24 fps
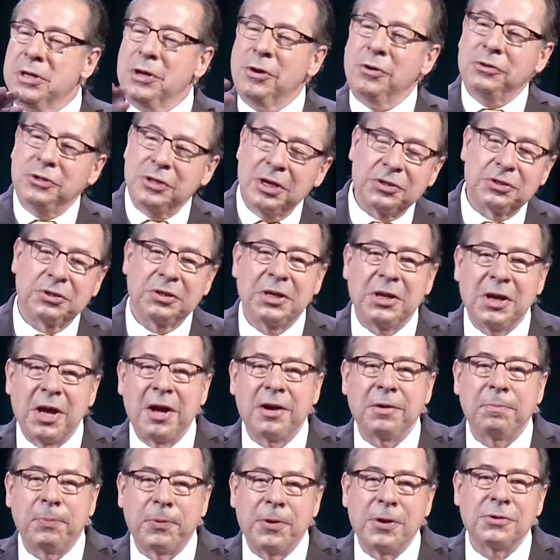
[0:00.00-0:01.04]
you're just a
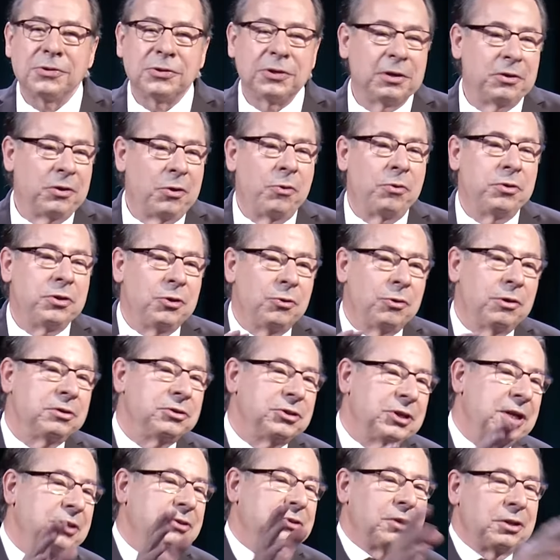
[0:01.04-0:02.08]
young person. Oh, you're
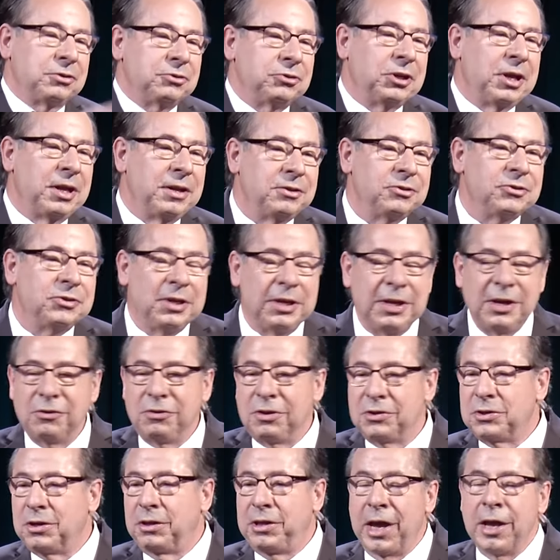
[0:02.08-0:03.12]
just a Gen Z or
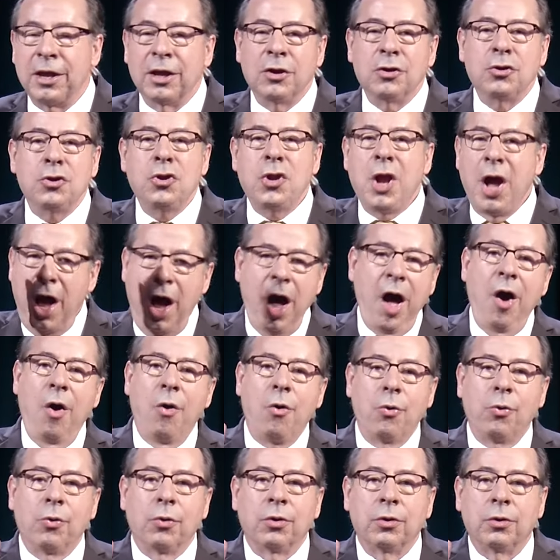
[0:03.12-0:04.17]
this or that.
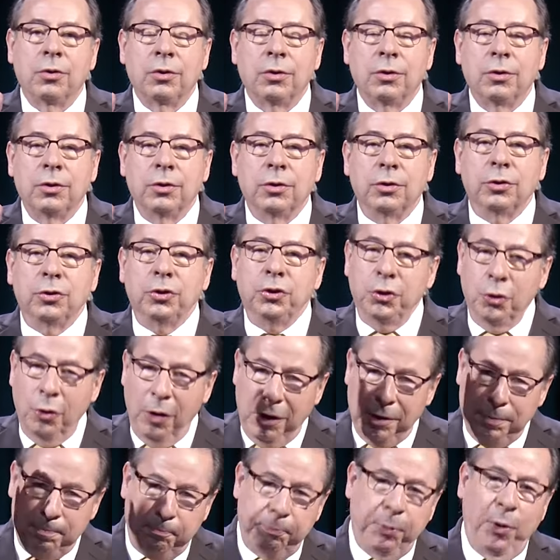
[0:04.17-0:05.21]
No,
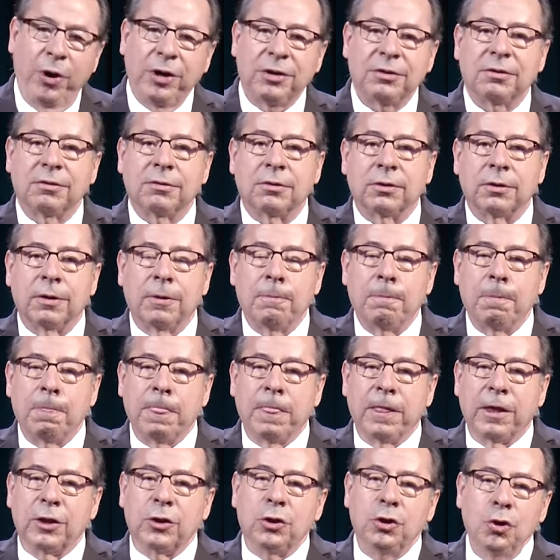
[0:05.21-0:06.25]
you're important.
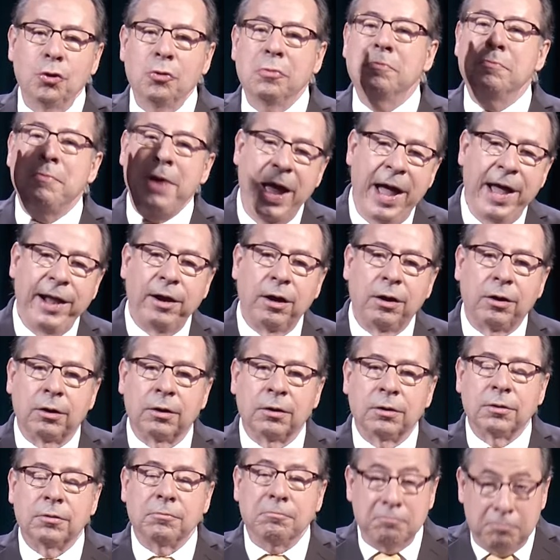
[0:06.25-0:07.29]
You
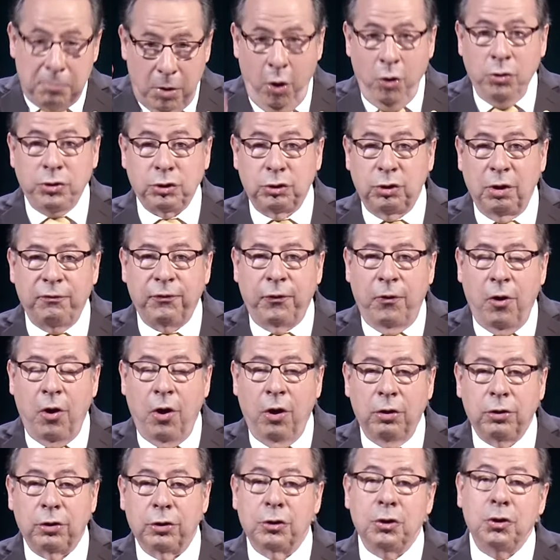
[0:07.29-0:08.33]
matter. Most of
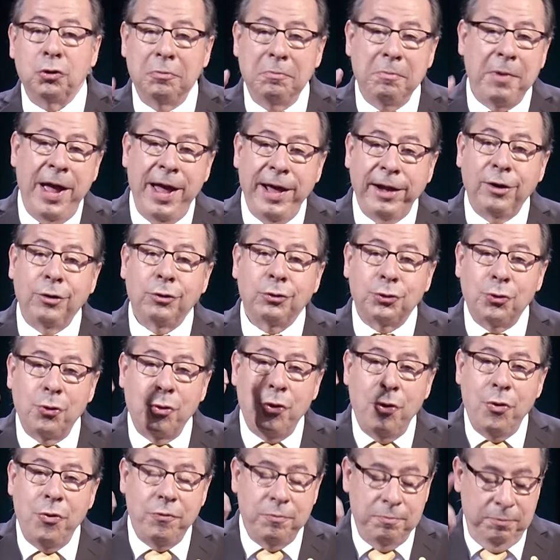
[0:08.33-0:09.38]
all, you matter to
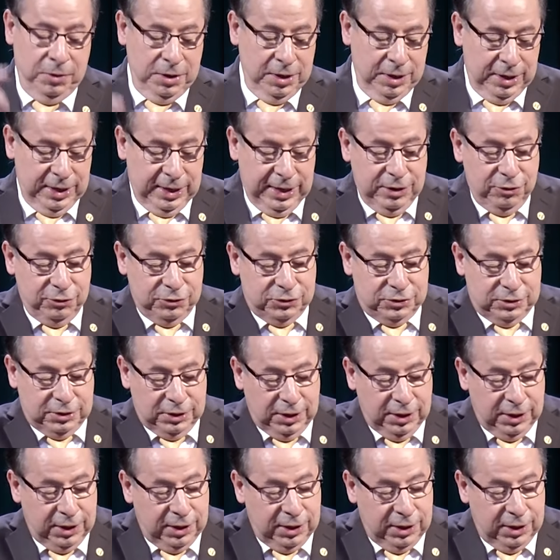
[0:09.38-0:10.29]
whom? Here's